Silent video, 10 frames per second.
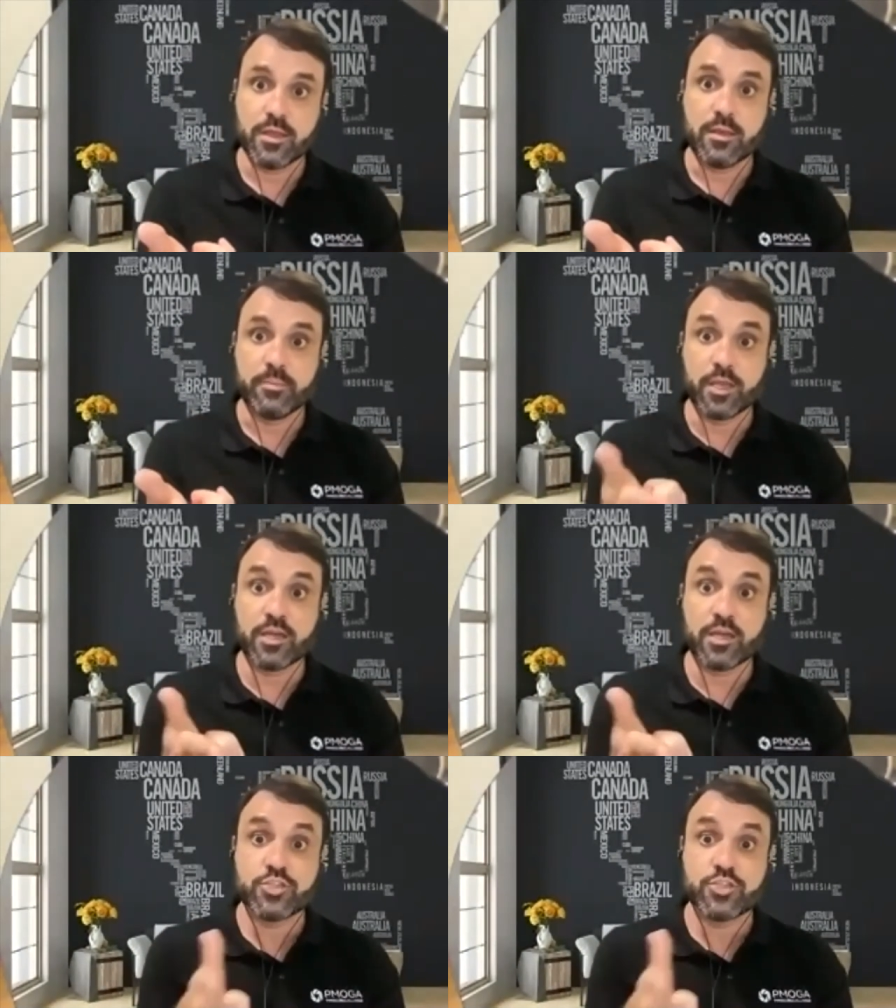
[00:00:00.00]
because
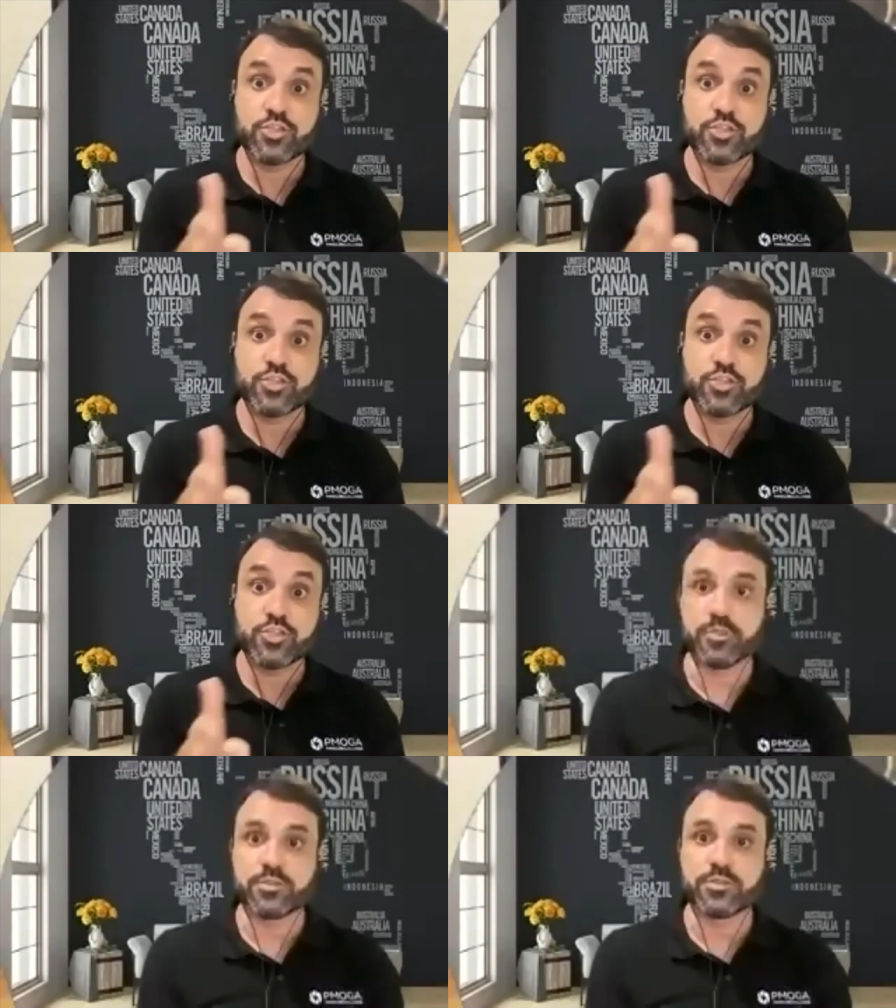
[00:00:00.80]
you have
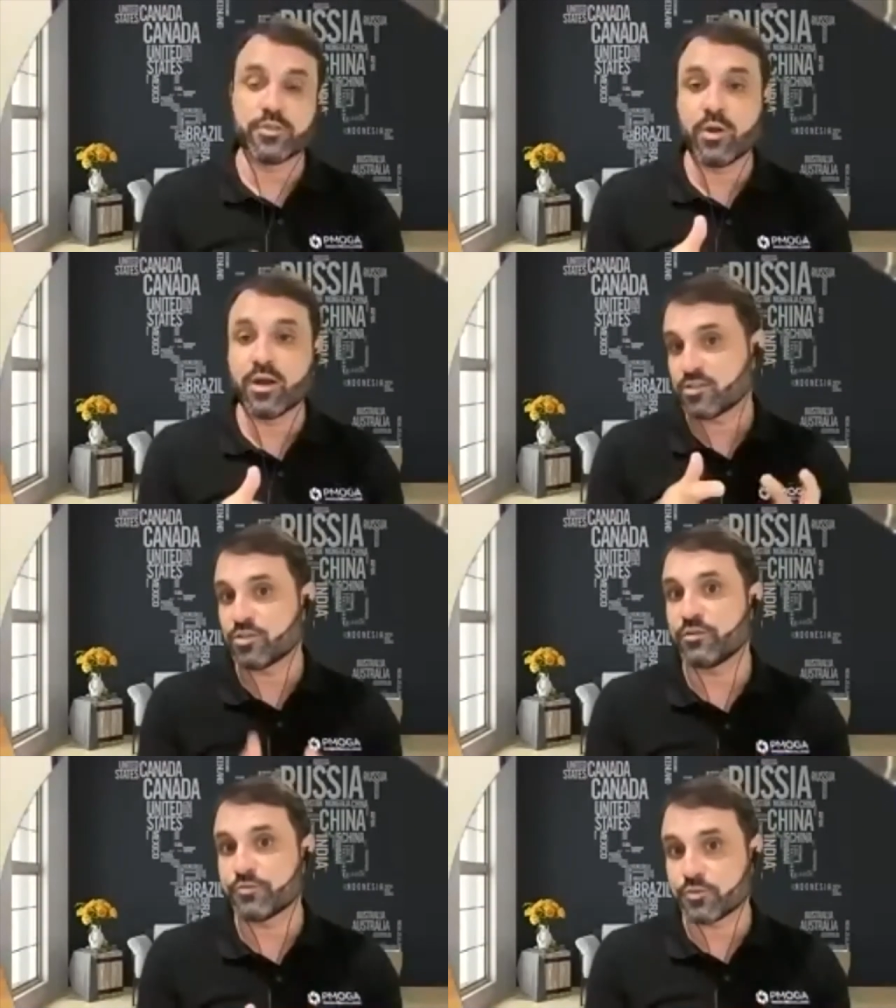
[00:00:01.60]
customers, you are a
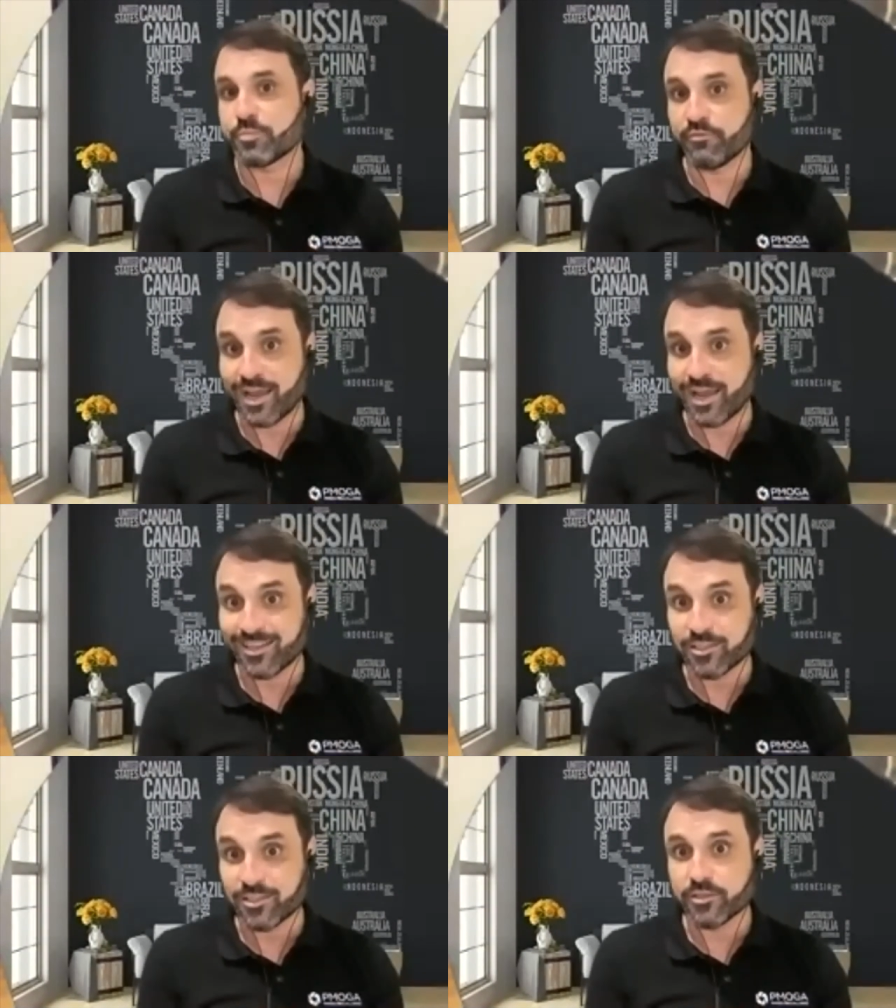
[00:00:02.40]
service
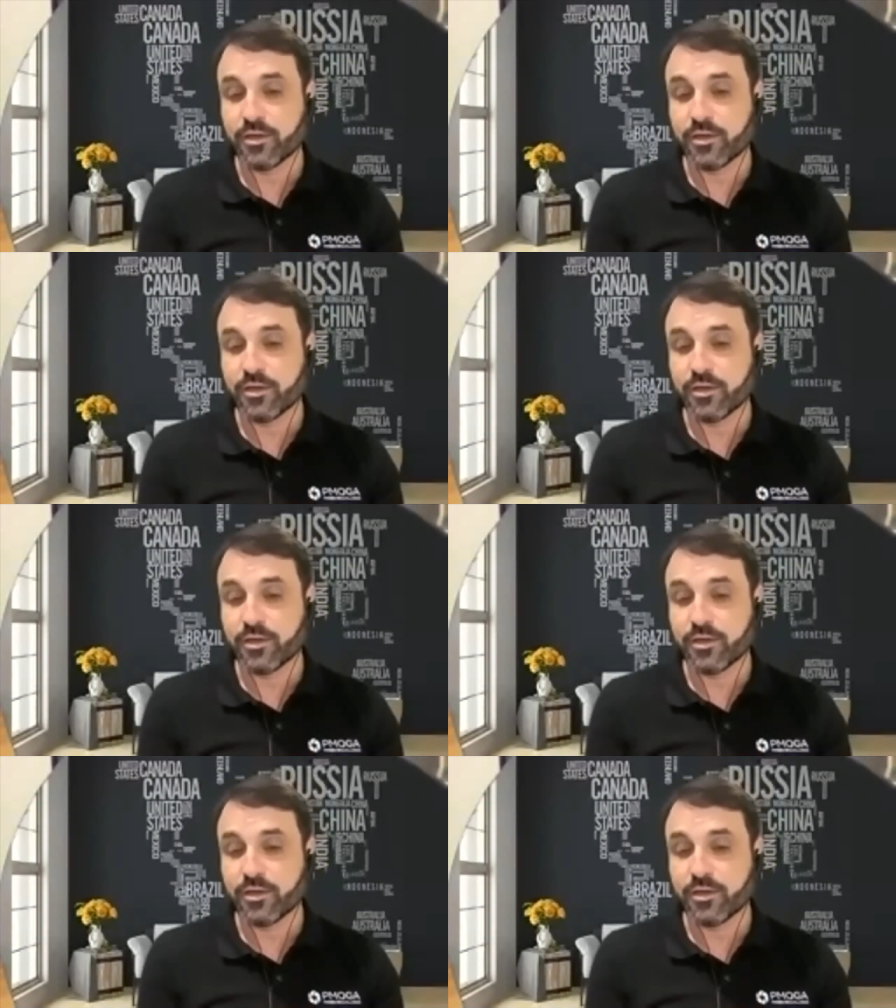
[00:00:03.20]
provider.